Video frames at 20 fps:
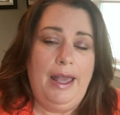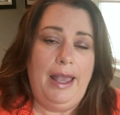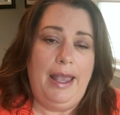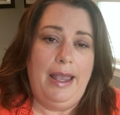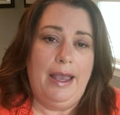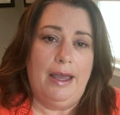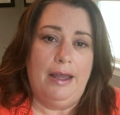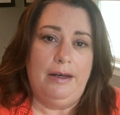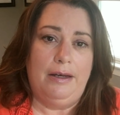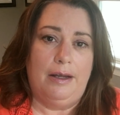
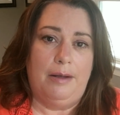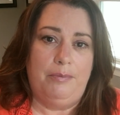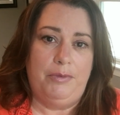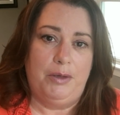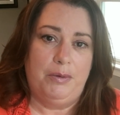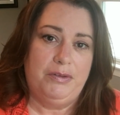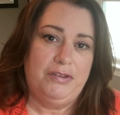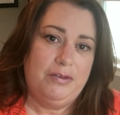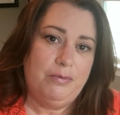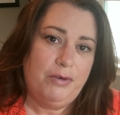And
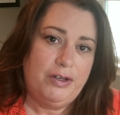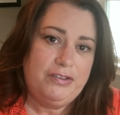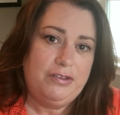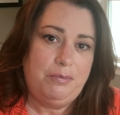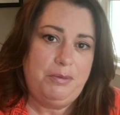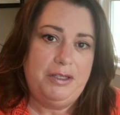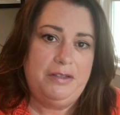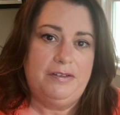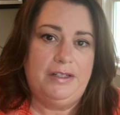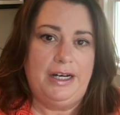there were some
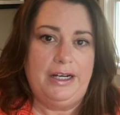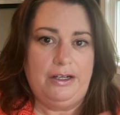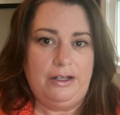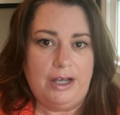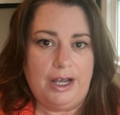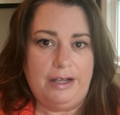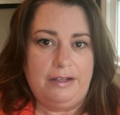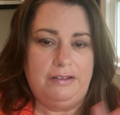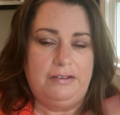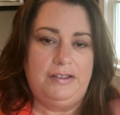recipes that
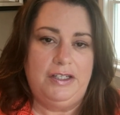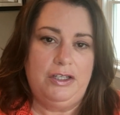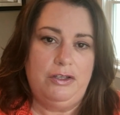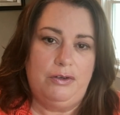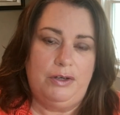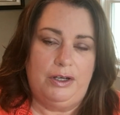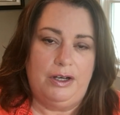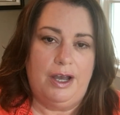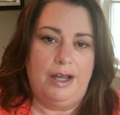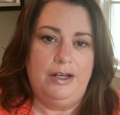I see you
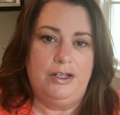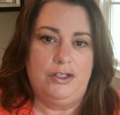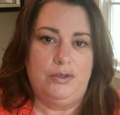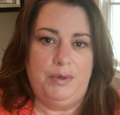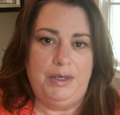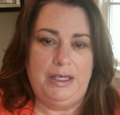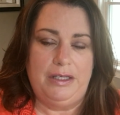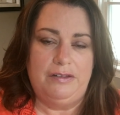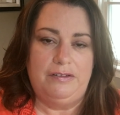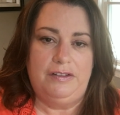could kind of
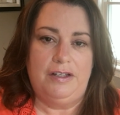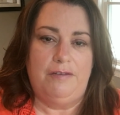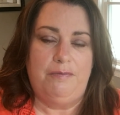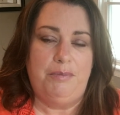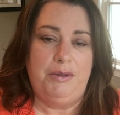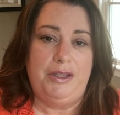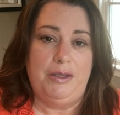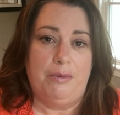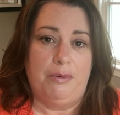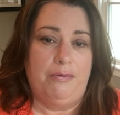tweak and stuff,
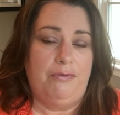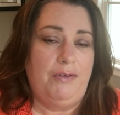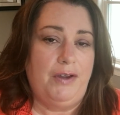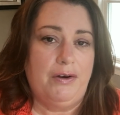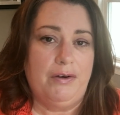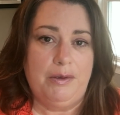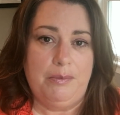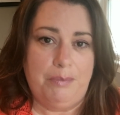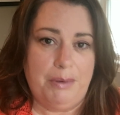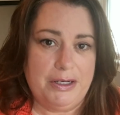but they were
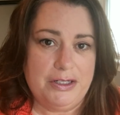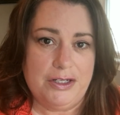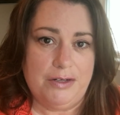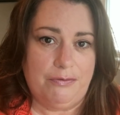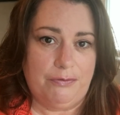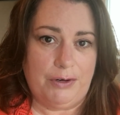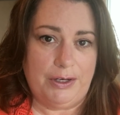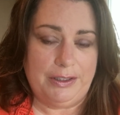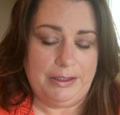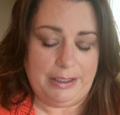very budget
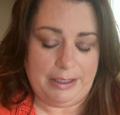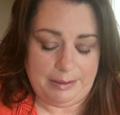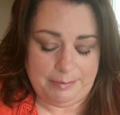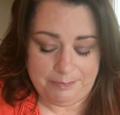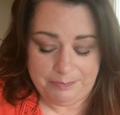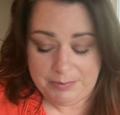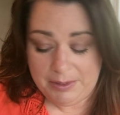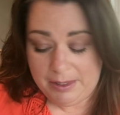friendly.